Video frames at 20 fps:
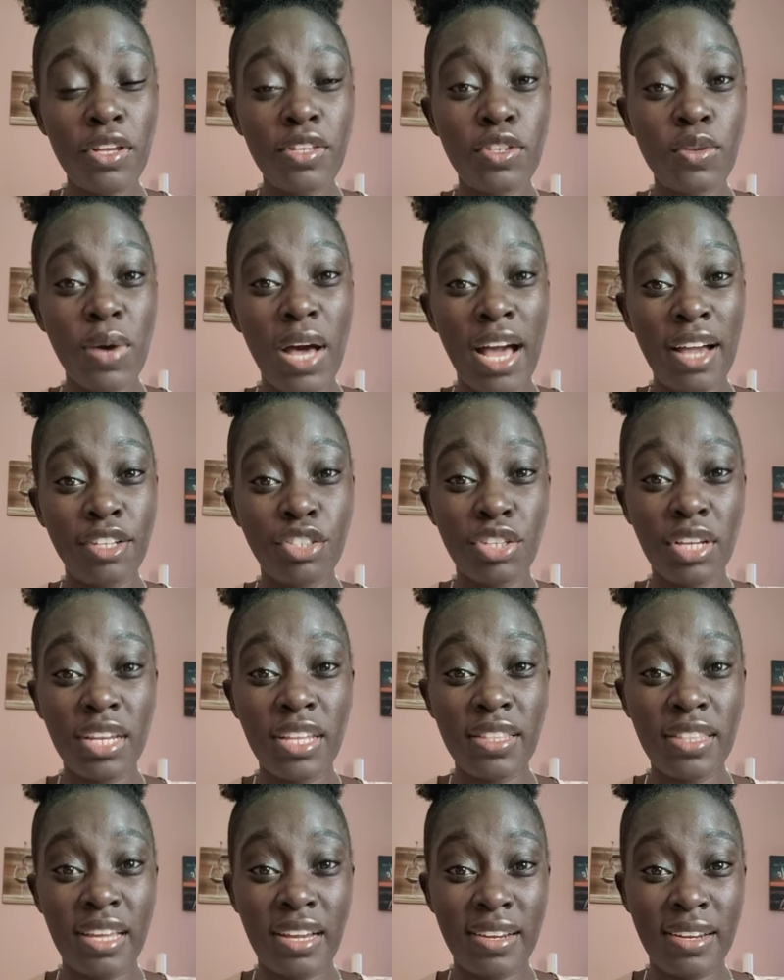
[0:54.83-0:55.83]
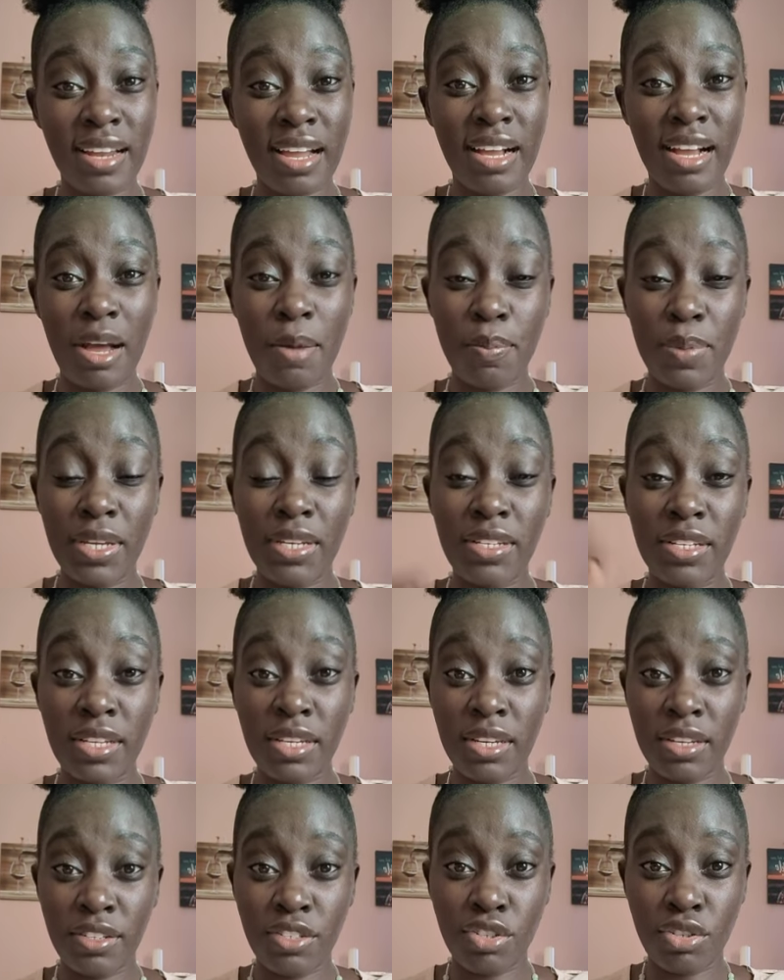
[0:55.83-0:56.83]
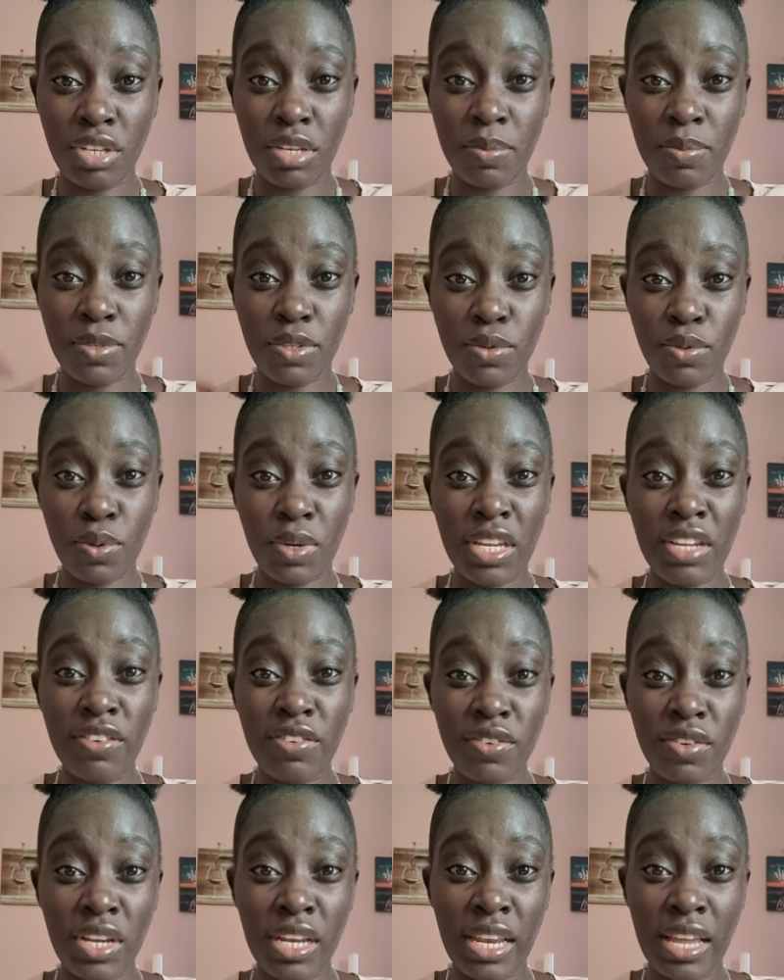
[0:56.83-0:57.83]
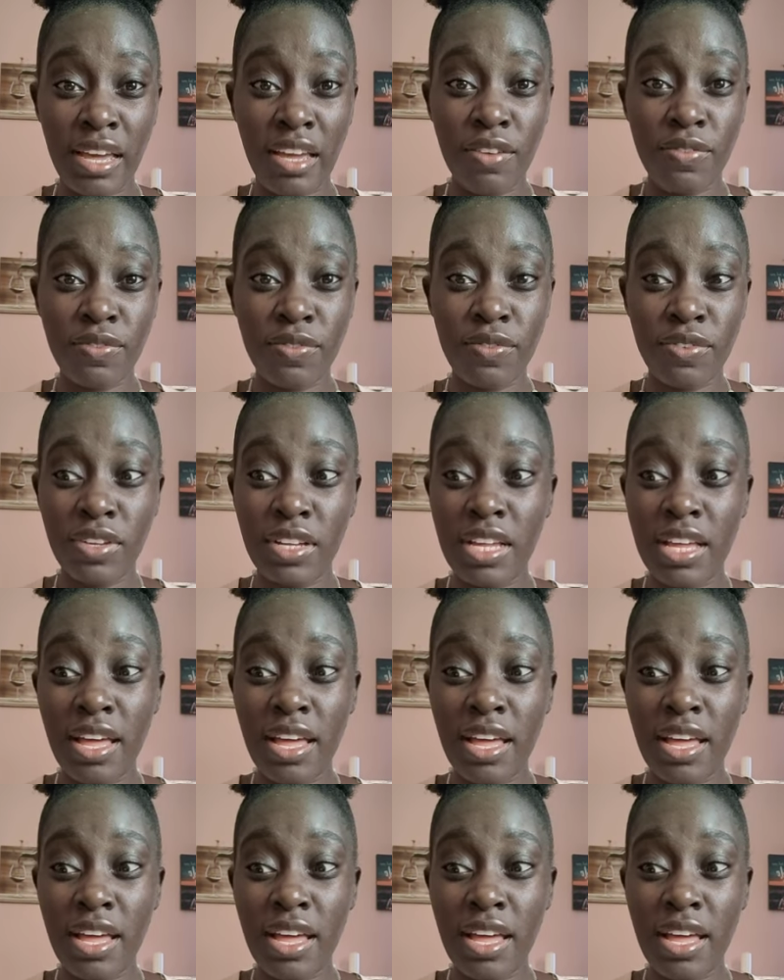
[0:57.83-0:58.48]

So actually, the crack happened in a dream. So in real life,